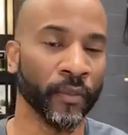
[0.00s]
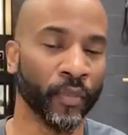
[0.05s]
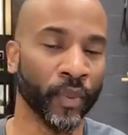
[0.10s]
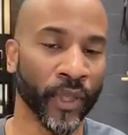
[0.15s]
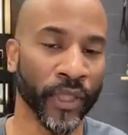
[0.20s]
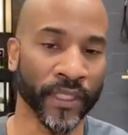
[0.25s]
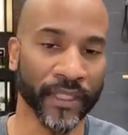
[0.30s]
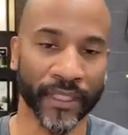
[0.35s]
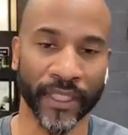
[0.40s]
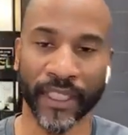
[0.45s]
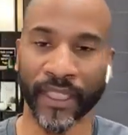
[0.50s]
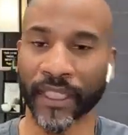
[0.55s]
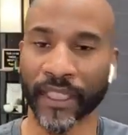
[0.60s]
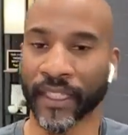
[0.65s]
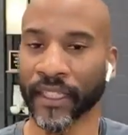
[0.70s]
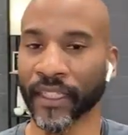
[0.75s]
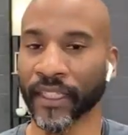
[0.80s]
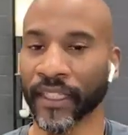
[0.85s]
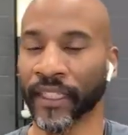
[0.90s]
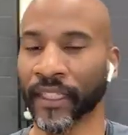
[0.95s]
brings
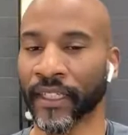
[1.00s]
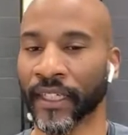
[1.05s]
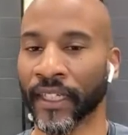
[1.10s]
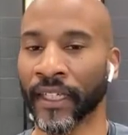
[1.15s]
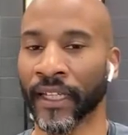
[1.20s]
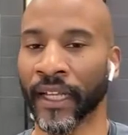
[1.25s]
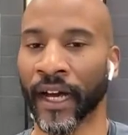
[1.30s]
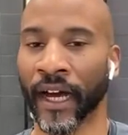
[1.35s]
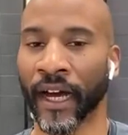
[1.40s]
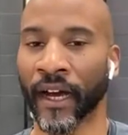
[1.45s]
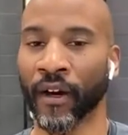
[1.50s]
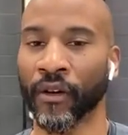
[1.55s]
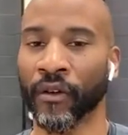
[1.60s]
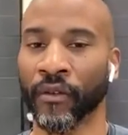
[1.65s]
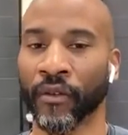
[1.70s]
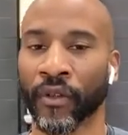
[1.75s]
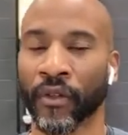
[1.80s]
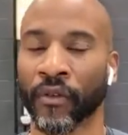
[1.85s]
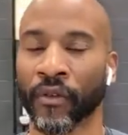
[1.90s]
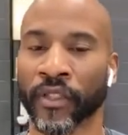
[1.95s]
healing, and
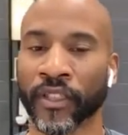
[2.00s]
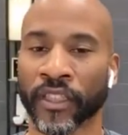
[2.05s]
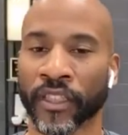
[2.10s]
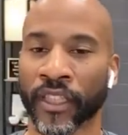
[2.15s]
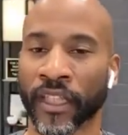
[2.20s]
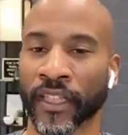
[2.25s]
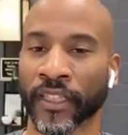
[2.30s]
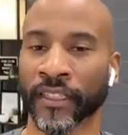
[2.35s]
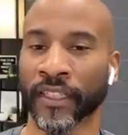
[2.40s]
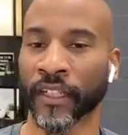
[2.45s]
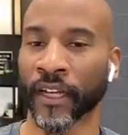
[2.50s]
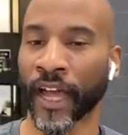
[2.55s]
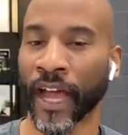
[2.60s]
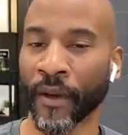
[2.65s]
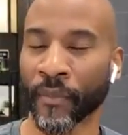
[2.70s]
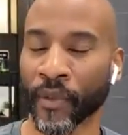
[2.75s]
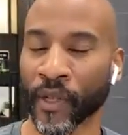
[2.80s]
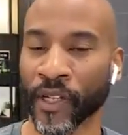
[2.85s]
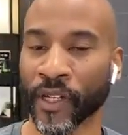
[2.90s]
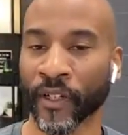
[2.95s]
how things that
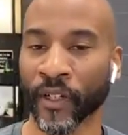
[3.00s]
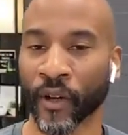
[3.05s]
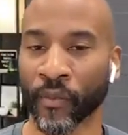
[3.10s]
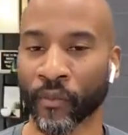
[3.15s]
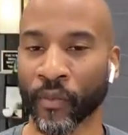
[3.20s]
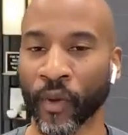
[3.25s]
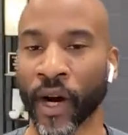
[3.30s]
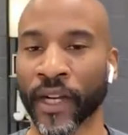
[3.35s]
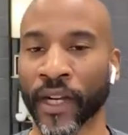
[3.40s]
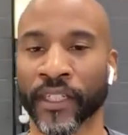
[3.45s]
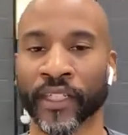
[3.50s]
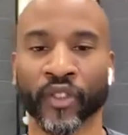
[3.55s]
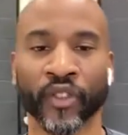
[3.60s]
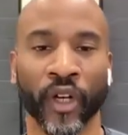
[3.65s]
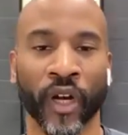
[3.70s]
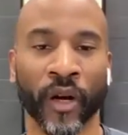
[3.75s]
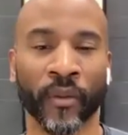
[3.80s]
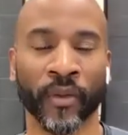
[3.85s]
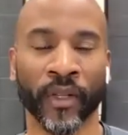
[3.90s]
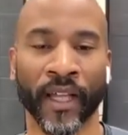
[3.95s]
happen in our body and
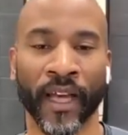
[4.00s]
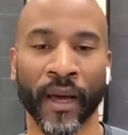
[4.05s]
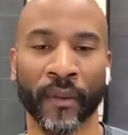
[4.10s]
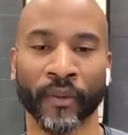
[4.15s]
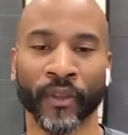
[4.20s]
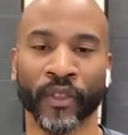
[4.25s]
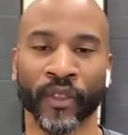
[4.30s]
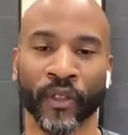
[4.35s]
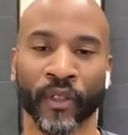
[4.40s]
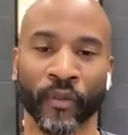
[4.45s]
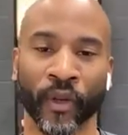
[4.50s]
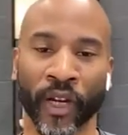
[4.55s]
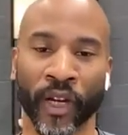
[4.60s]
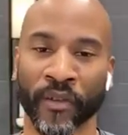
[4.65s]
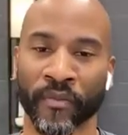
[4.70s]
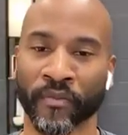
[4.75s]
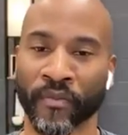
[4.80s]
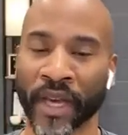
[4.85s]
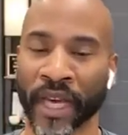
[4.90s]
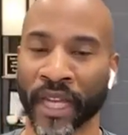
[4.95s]
trauma that happens in our body
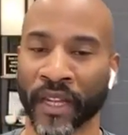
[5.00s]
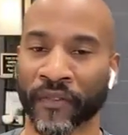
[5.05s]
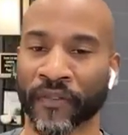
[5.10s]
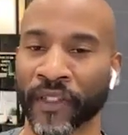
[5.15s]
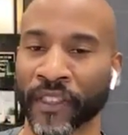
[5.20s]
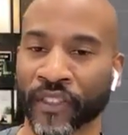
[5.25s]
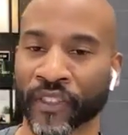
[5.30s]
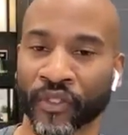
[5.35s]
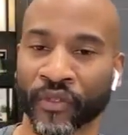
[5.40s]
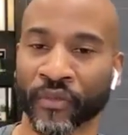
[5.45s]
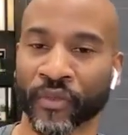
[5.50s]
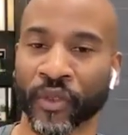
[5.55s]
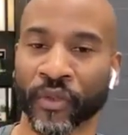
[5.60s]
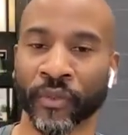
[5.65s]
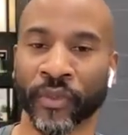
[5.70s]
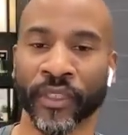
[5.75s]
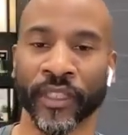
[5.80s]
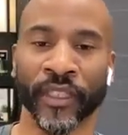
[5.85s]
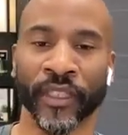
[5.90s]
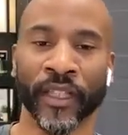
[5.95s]
manifests through
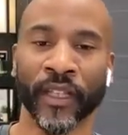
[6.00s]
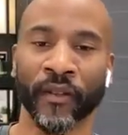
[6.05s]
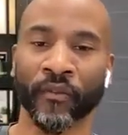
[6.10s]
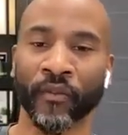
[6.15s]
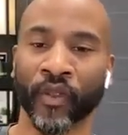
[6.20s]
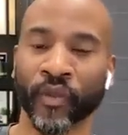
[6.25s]
movement, and that